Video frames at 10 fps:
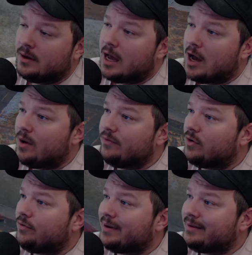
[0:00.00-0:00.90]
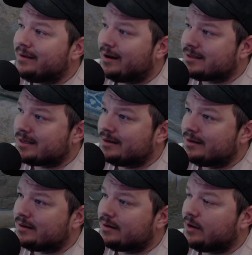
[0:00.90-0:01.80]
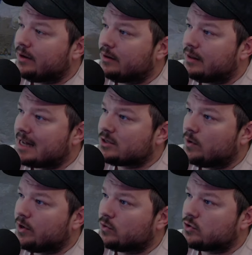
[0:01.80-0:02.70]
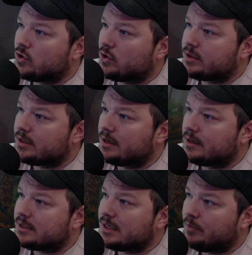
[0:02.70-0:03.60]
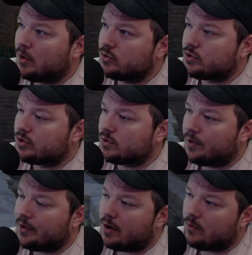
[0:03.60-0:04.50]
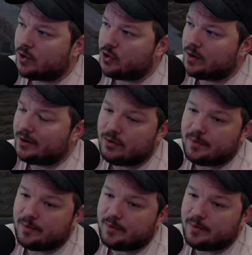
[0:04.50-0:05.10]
However, if it doesn't, that's when you'll start to see posters and whatnot where you can rip